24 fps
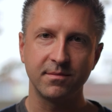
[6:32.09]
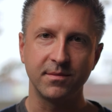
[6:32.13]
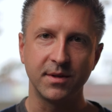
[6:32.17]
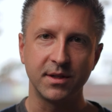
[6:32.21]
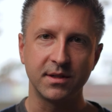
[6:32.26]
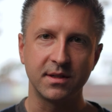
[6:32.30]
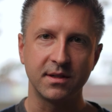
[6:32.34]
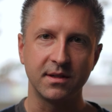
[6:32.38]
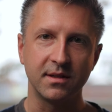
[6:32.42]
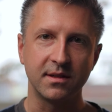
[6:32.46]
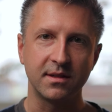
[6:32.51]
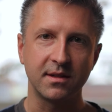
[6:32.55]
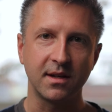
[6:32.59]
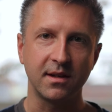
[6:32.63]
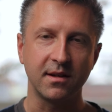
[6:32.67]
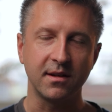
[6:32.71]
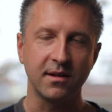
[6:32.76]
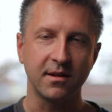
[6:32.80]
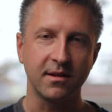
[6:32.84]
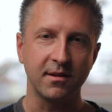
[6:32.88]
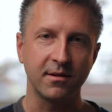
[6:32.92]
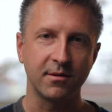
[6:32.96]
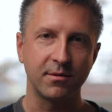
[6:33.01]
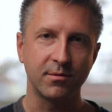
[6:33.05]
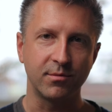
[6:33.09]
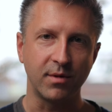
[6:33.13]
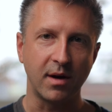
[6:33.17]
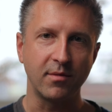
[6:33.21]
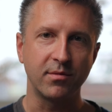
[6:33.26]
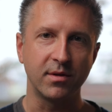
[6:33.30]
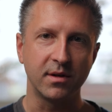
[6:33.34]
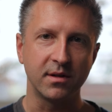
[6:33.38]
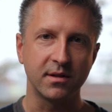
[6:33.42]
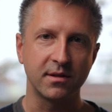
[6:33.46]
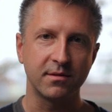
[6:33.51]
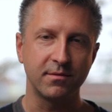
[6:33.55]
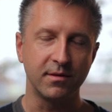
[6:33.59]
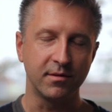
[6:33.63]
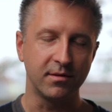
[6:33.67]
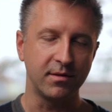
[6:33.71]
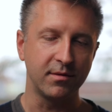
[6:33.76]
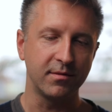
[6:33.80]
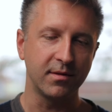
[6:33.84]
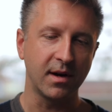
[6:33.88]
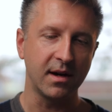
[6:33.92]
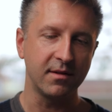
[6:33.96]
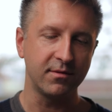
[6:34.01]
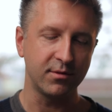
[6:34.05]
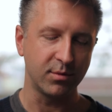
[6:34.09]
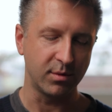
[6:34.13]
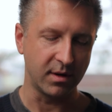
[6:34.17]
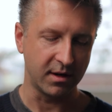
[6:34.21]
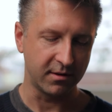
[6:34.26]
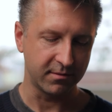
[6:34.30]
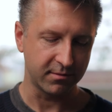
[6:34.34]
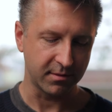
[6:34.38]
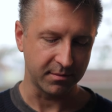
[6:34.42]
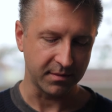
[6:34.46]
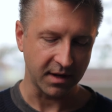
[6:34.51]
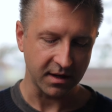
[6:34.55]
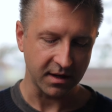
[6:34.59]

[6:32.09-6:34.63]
This is a reference 5512 from